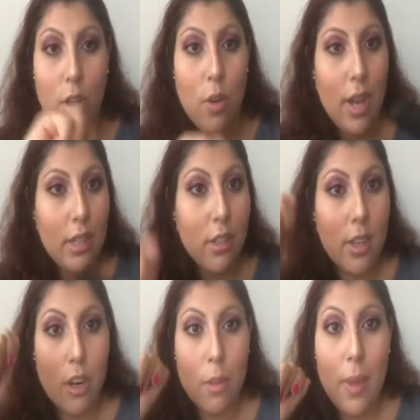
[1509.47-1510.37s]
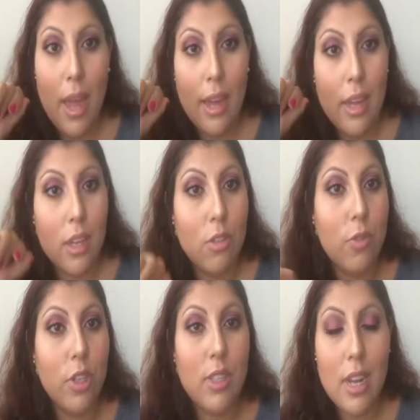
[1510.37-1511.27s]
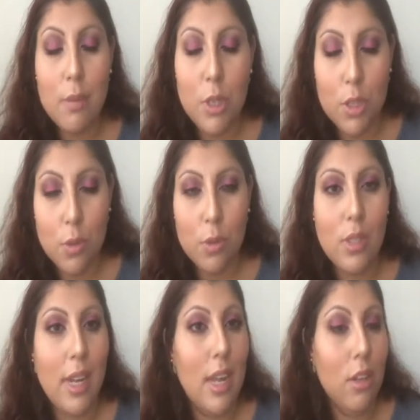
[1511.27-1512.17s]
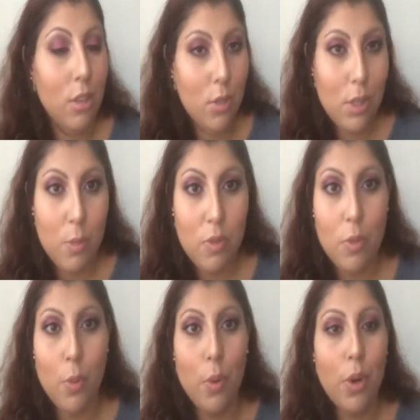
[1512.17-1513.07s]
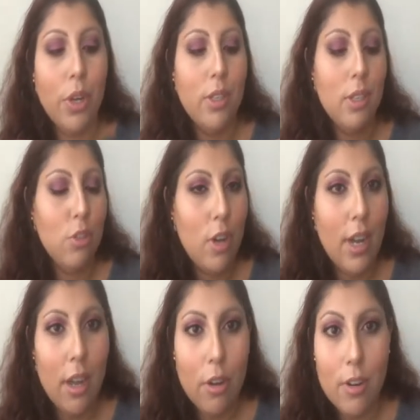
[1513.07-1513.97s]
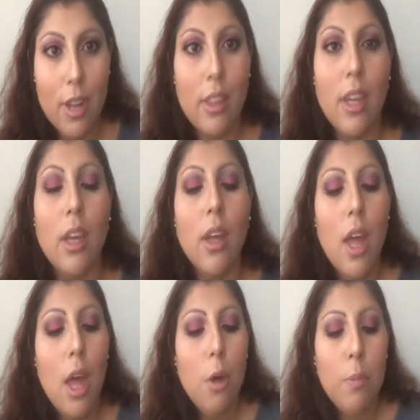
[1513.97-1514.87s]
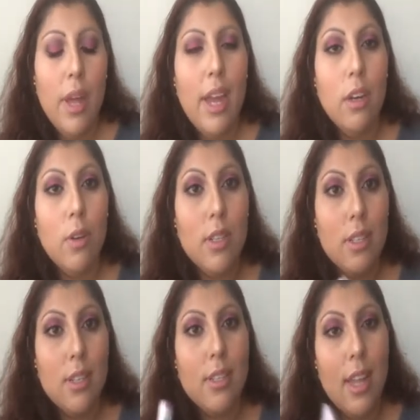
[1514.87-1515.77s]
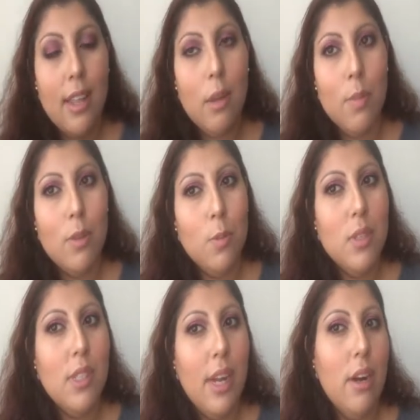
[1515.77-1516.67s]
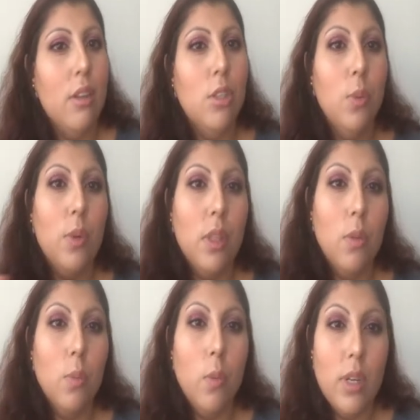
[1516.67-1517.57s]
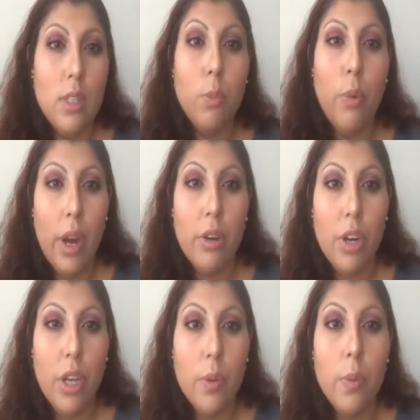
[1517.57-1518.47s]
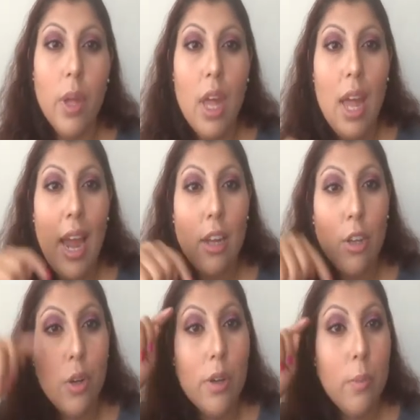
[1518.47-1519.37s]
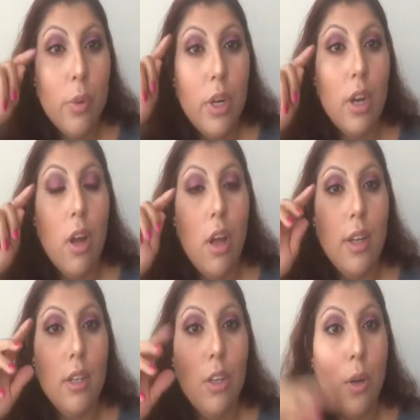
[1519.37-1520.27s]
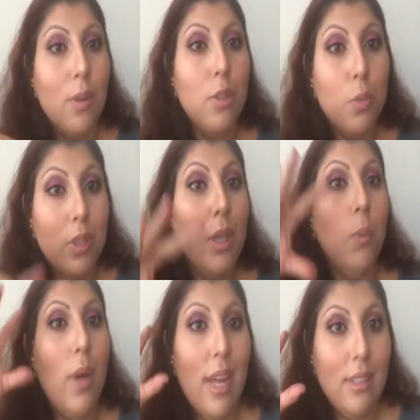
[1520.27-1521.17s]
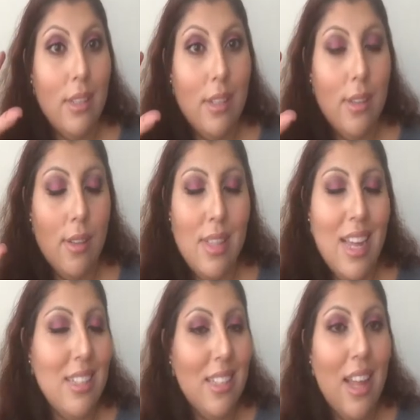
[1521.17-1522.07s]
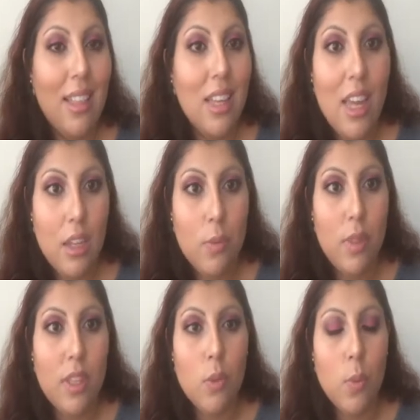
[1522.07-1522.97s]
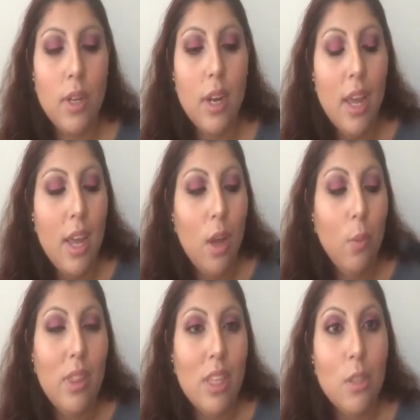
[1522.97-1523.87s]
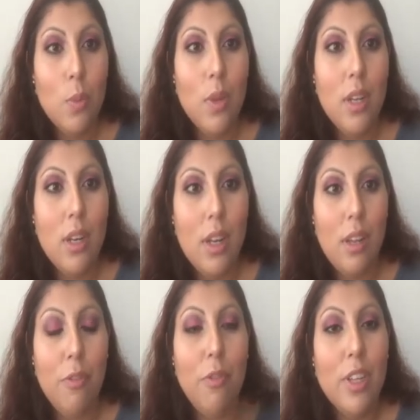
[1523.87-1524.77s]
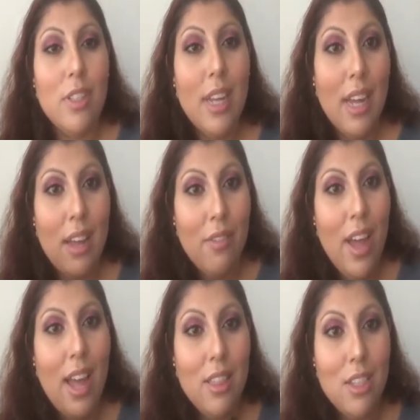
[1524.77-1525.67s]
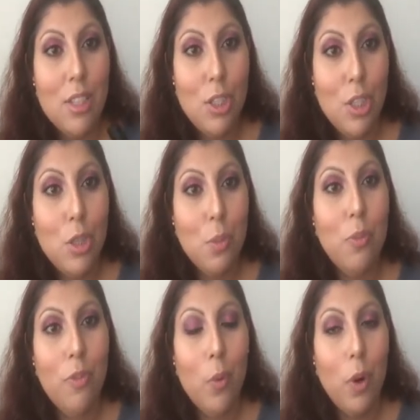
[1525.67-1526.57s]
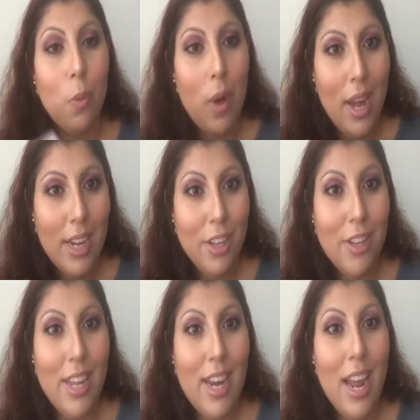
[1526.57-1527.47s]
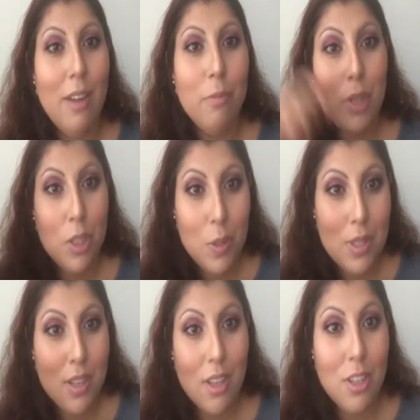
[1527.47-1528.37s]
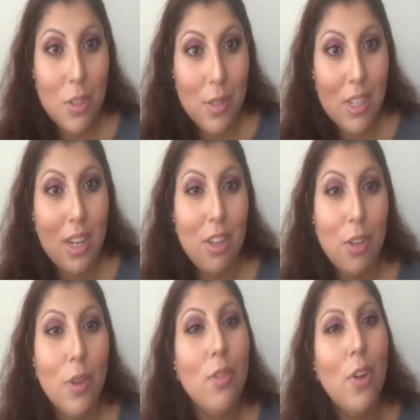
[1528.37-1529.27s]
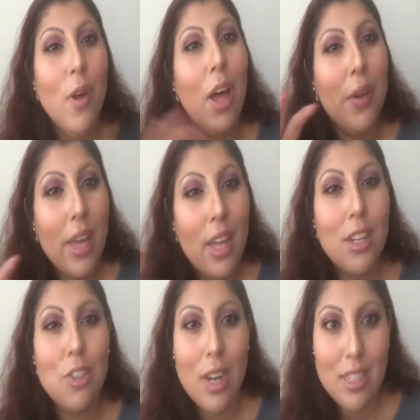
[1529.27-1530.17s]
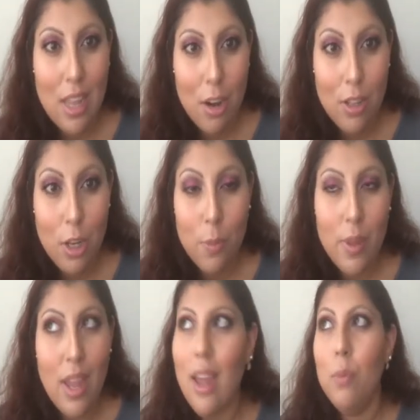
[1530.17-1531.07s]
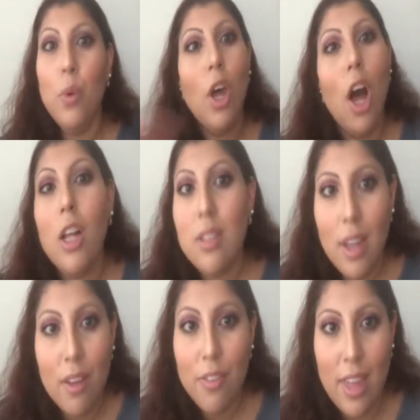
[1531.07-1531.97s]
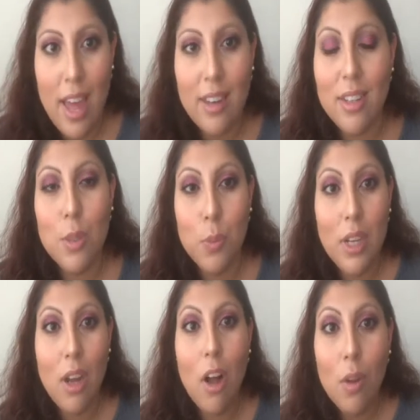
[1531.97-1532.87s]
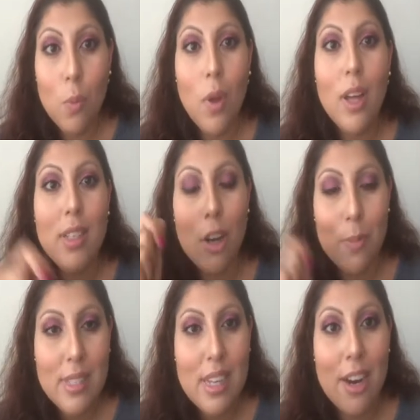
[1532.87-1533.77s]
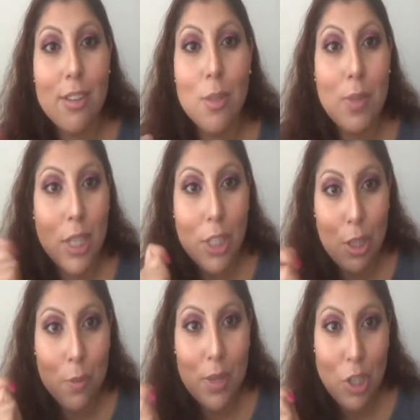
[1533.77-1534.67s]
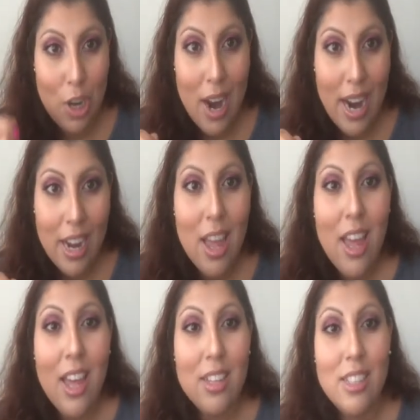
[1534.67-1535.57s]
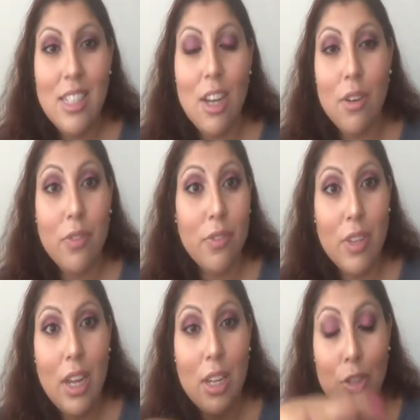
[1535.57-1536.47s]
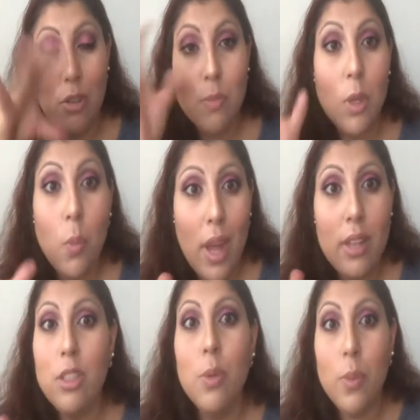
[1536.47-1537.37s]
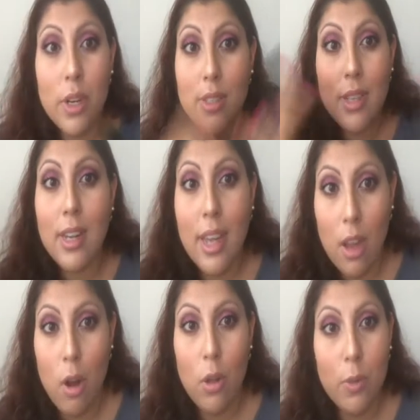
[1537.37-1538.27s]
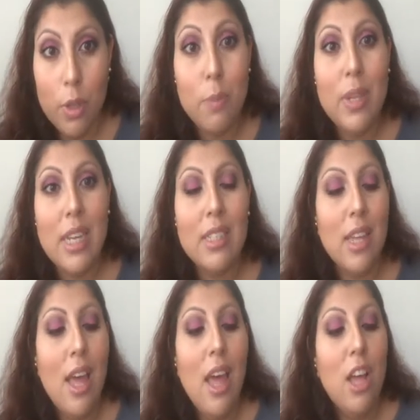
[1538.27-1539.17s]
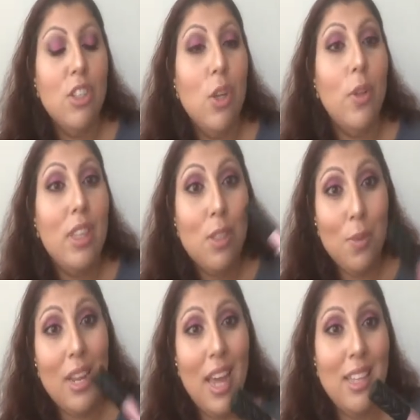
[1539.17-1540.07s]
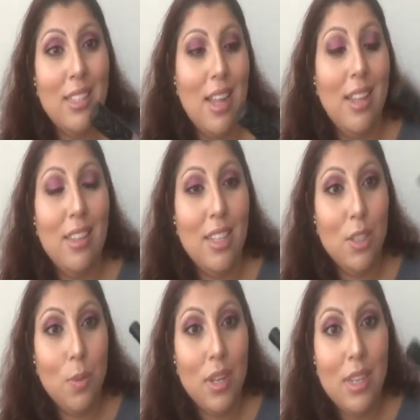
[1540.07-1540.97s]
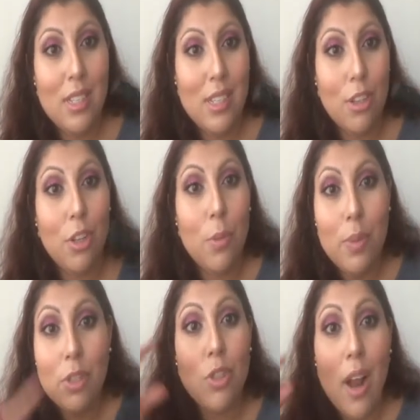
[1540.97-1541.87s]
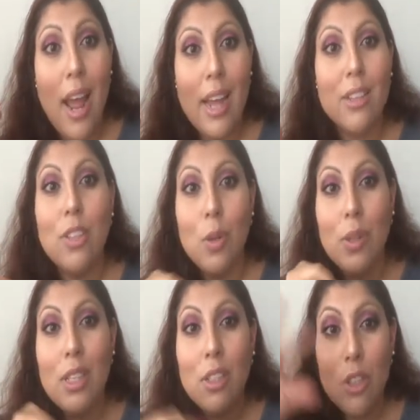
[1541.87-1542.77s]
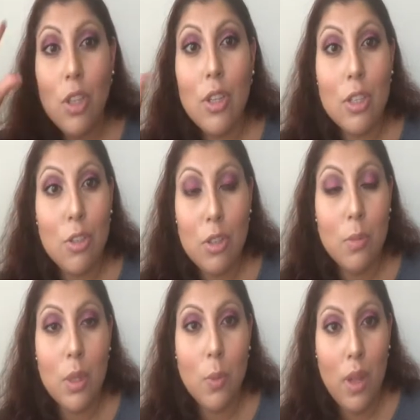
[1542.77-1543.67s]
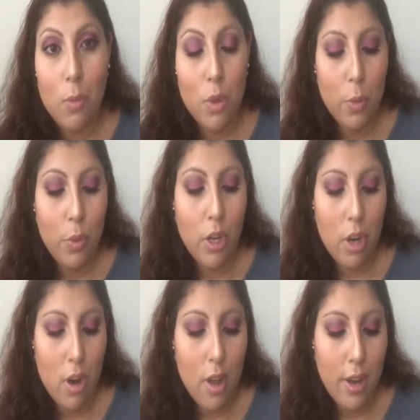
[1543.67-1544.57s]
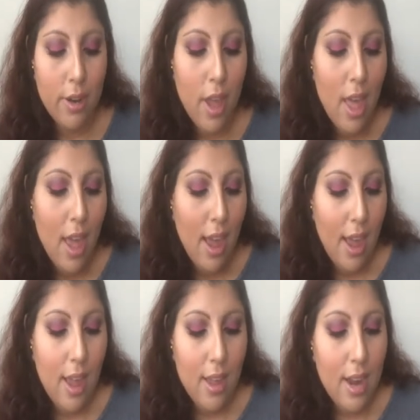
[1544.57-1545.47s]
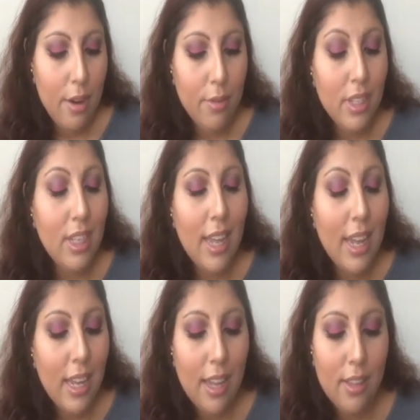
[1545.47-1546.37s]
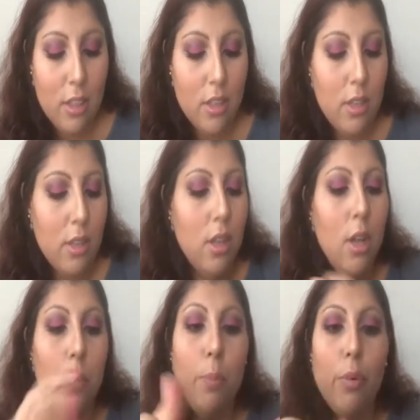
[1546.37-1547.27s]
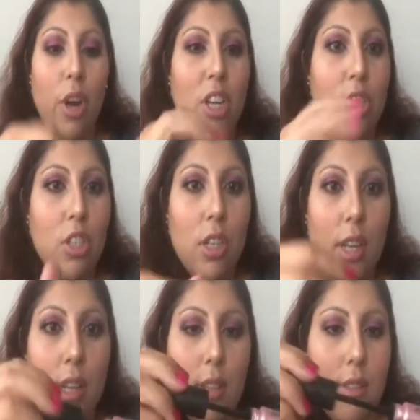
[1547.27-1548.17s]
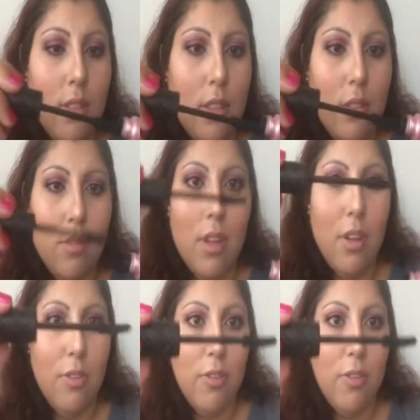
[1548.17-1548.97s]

You know, I took it out of the package, first time use. I hadn't used it before. It didn't dry out or nothing. But I noticed that it's not like most mascaras to when it's brand new and you go to put it on, you know, it's really wet. That's not the case with this one. With this one, it feels like I've had this tube for a while and I've been using it and using it, and you know how it kind of dries out a little bit, and we all love that because we all want our mascara to be a little bit dry instead of extremely wet to where it's gonna get all over the place. So this one has that. This one is a little bit dry, so it doesn't look extremely wet when you put it on, and I really like it. The brush is